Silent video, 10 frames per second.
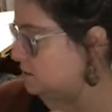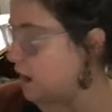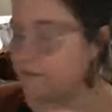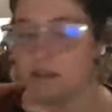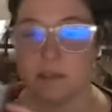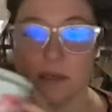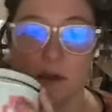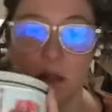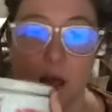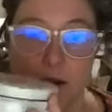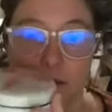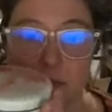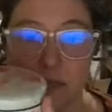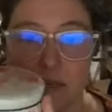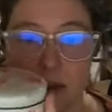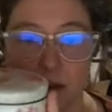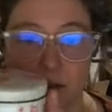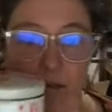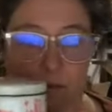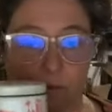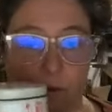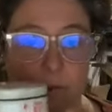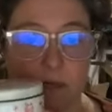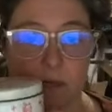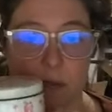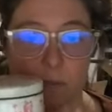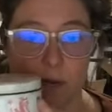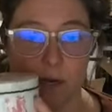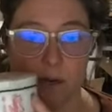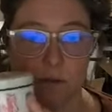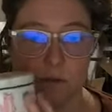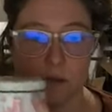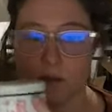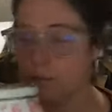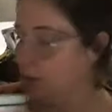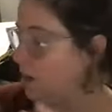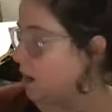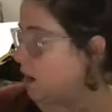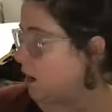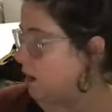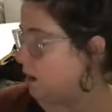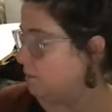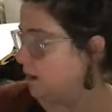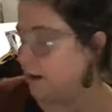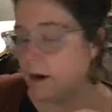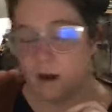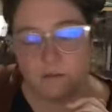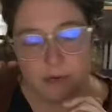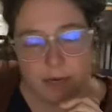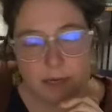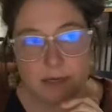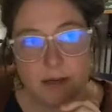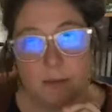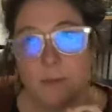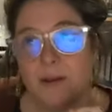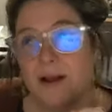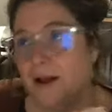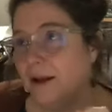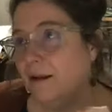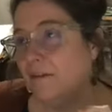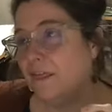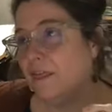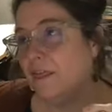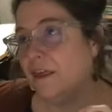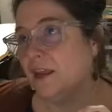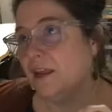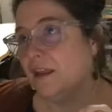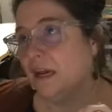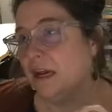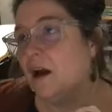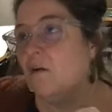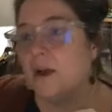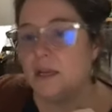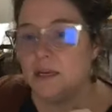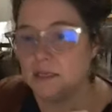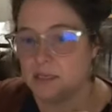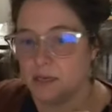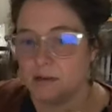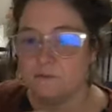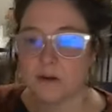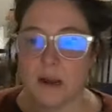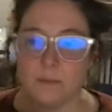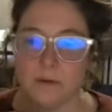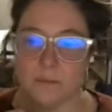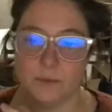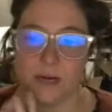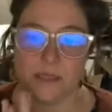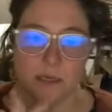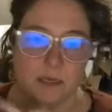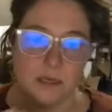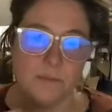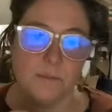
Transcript: obviously, a lot of them stay in this form until I'm ready to use them. I often end up thinking like, oh, I need to gift wrap a present.